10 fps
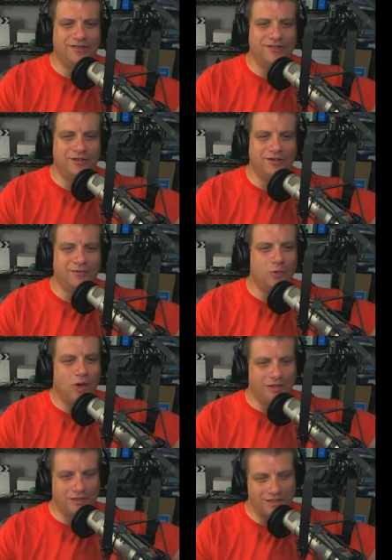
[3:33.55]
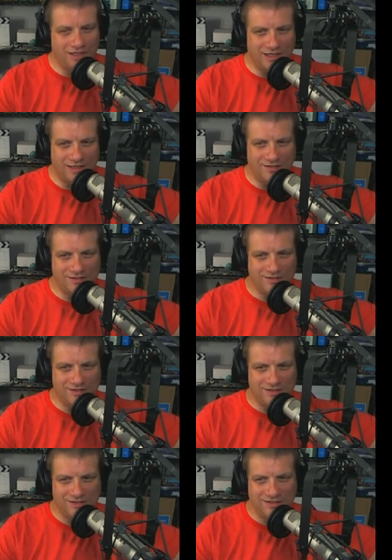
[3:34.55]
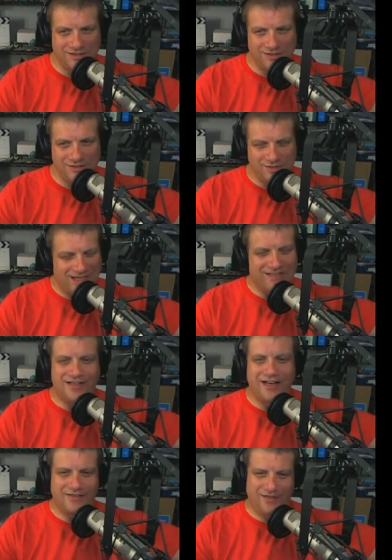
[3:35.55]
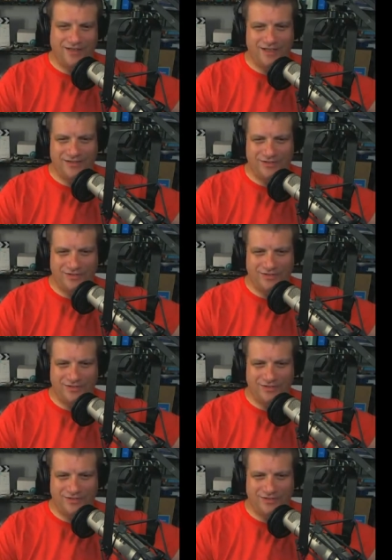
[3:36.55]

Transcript: call them quality hides. So that's not even the answer.